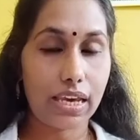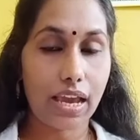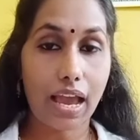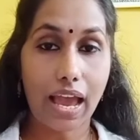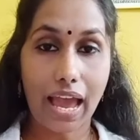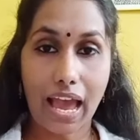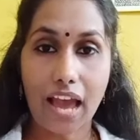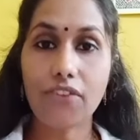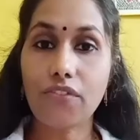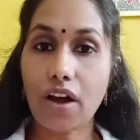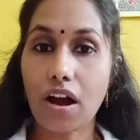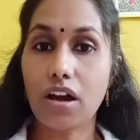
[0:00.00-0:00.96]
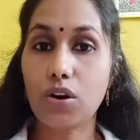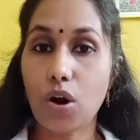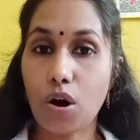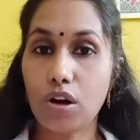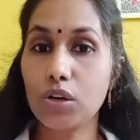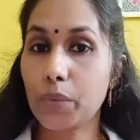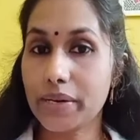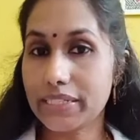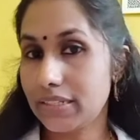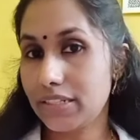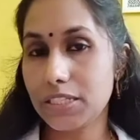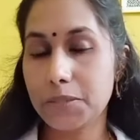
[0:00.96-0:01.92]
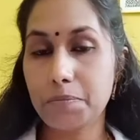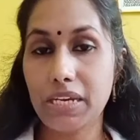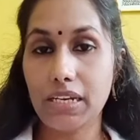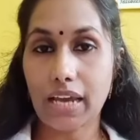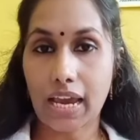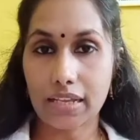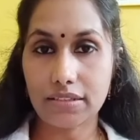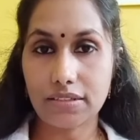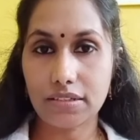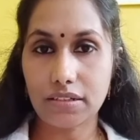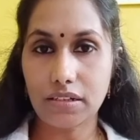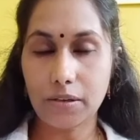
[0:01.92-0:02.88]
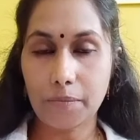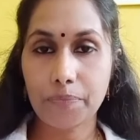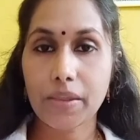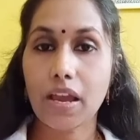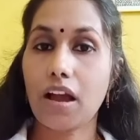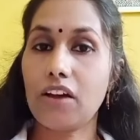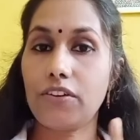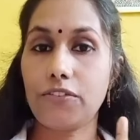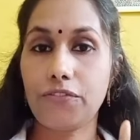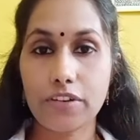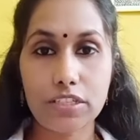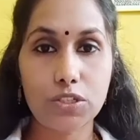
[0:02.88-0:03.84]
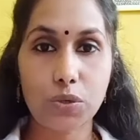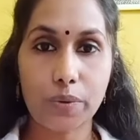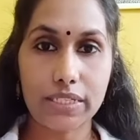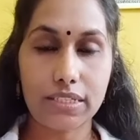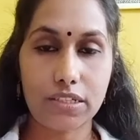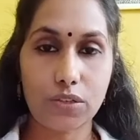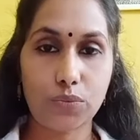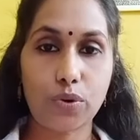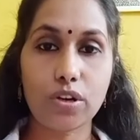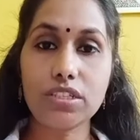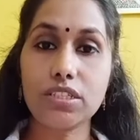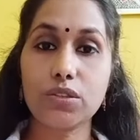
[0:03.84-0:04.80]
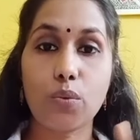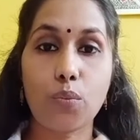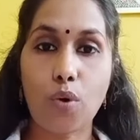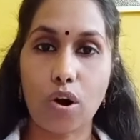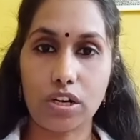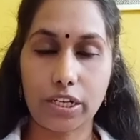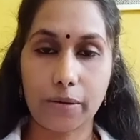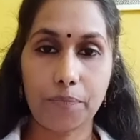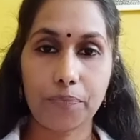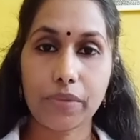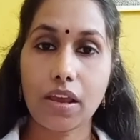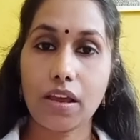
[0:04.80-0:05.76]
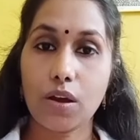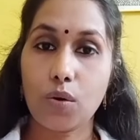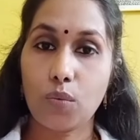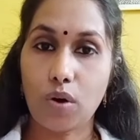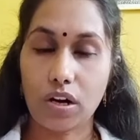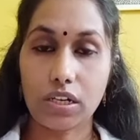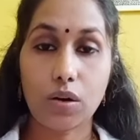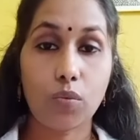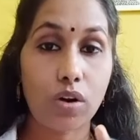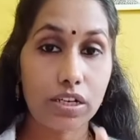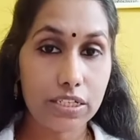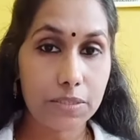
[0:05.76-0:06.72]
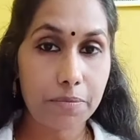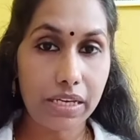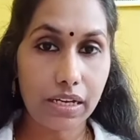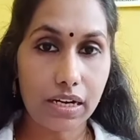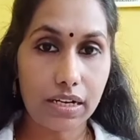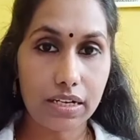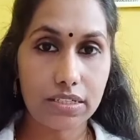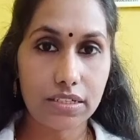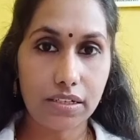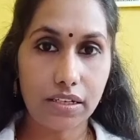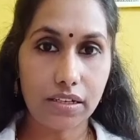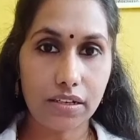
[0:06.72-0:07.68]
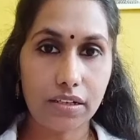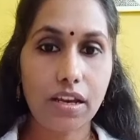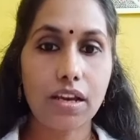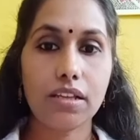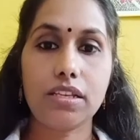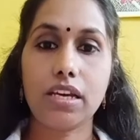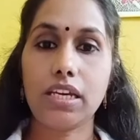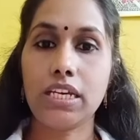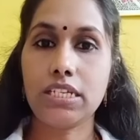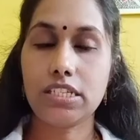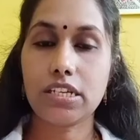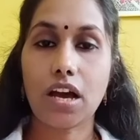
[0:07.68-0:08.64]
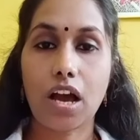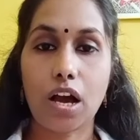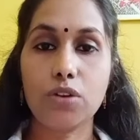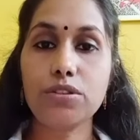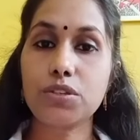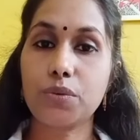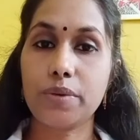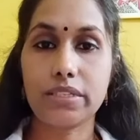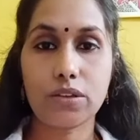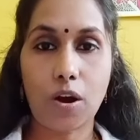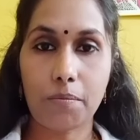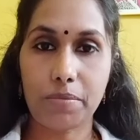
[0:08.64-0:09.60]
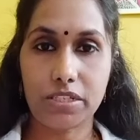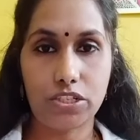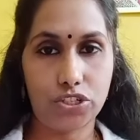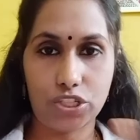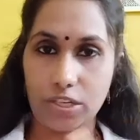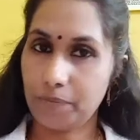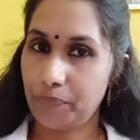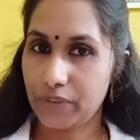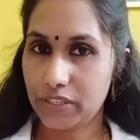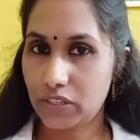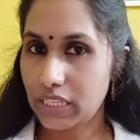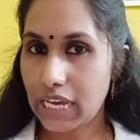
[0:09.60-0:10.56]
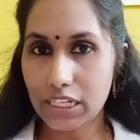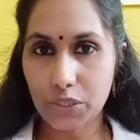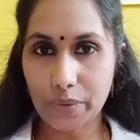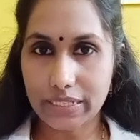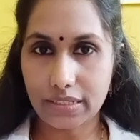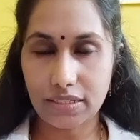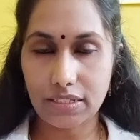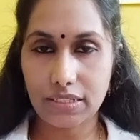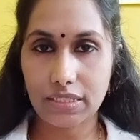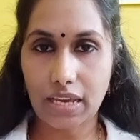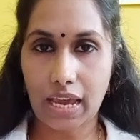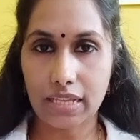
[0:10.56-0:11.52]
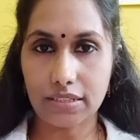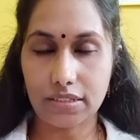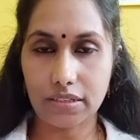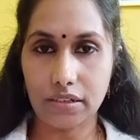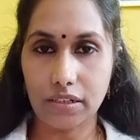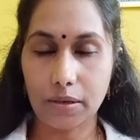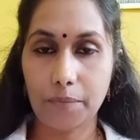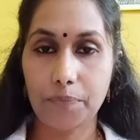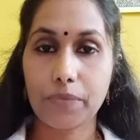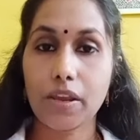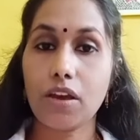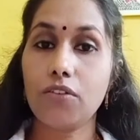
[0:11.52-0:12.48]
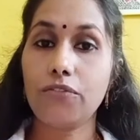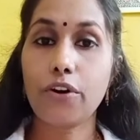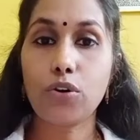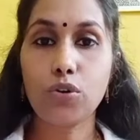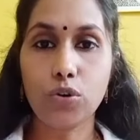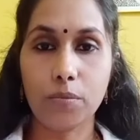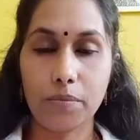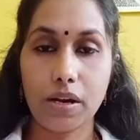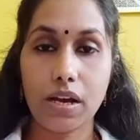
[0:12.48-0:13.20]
Have our all questions been answered? Our first question was what? What is being conducted here? The inter-house quiz competition. So that question is answered. For whom?